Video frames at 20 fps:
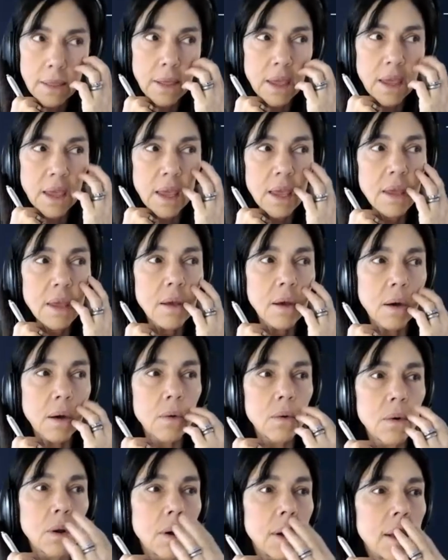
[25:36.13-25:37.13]
like the E.
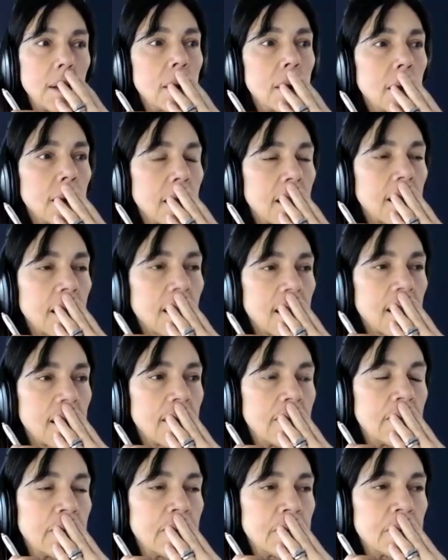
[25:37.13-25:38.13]
coli. Like
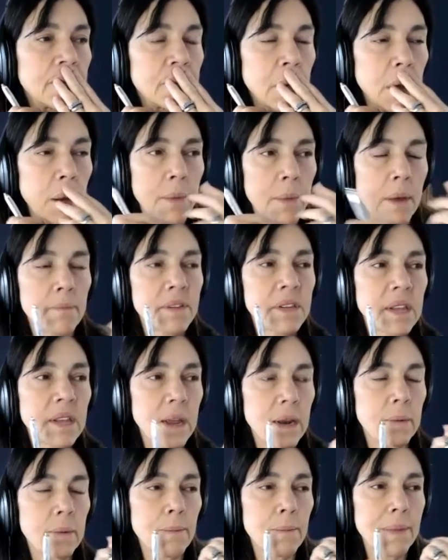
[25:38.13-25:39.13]
my mum's
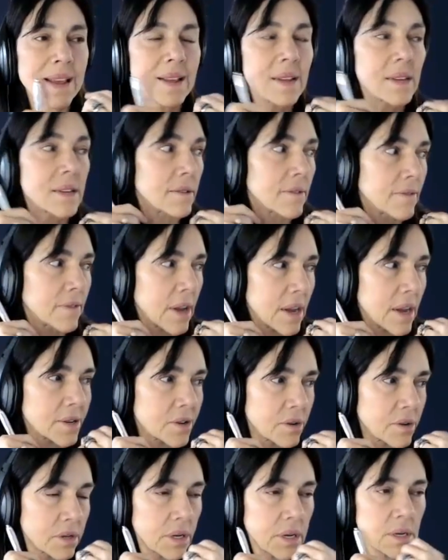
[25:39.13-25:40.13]
had massive
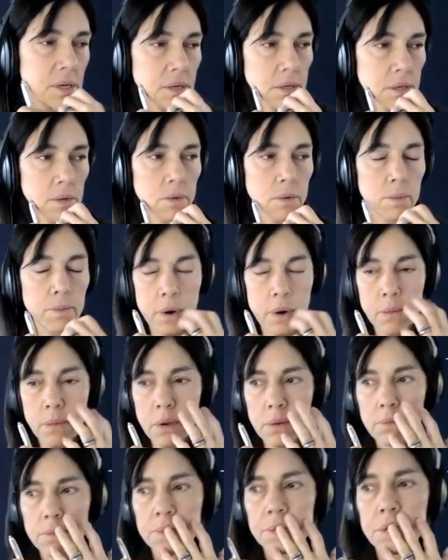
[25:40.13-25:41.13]
gastrointestinal
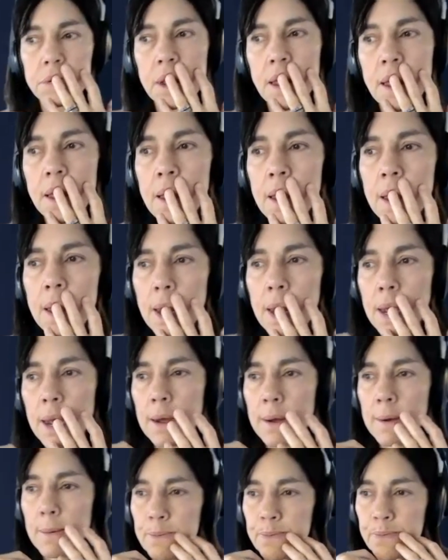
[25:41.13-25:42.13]
problems,
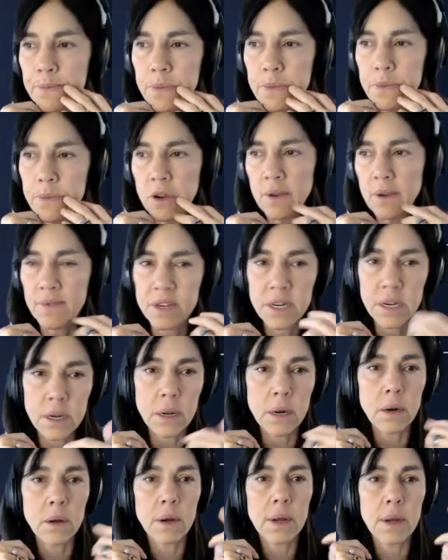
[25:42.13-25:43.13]

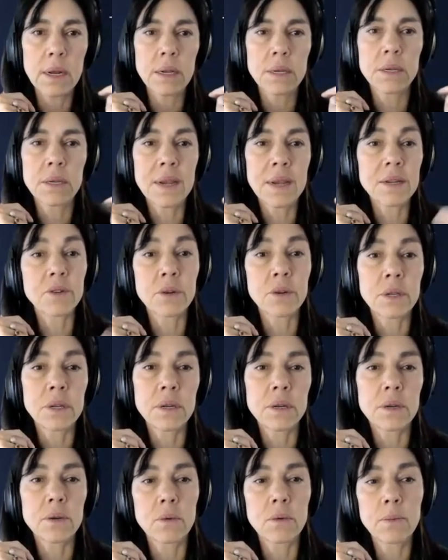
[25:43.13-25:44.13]
diverticulitis,
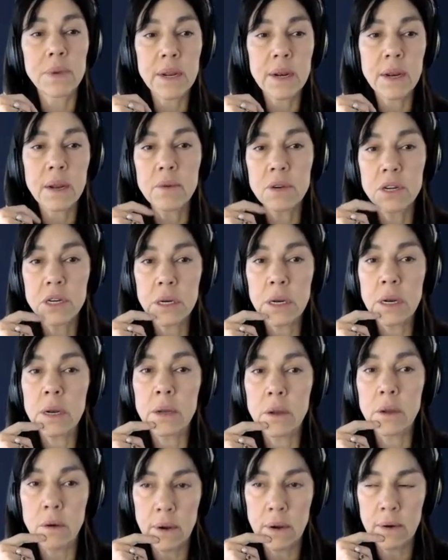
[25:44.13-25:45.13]
gastrointestinal bleeding, when she
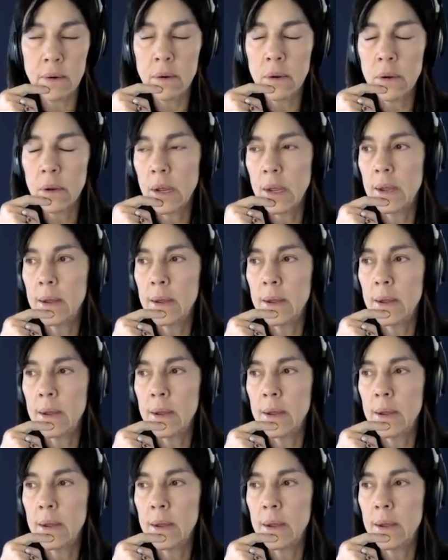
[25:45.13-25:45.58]
nearly died.